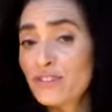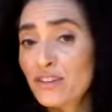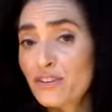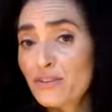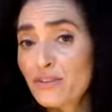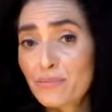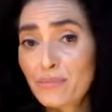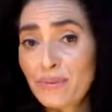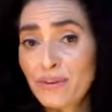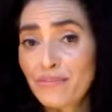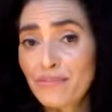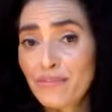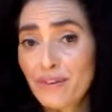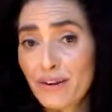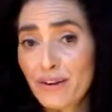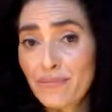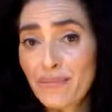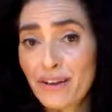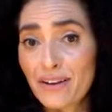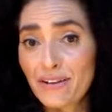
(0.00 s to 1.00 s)
that could be
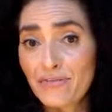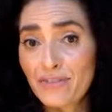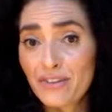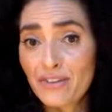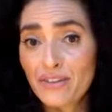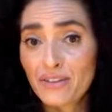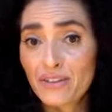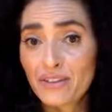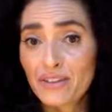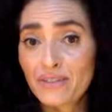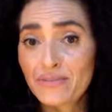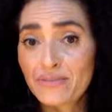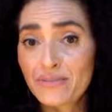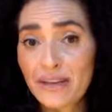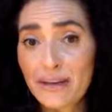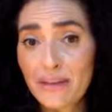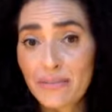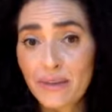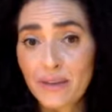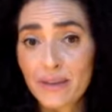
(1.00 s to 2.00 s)
very beneficial if
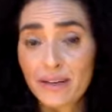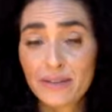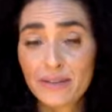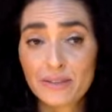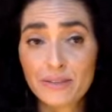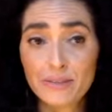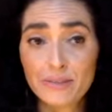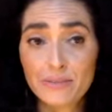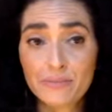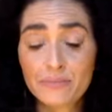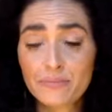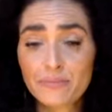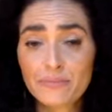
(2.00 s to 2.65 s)
tapped back into.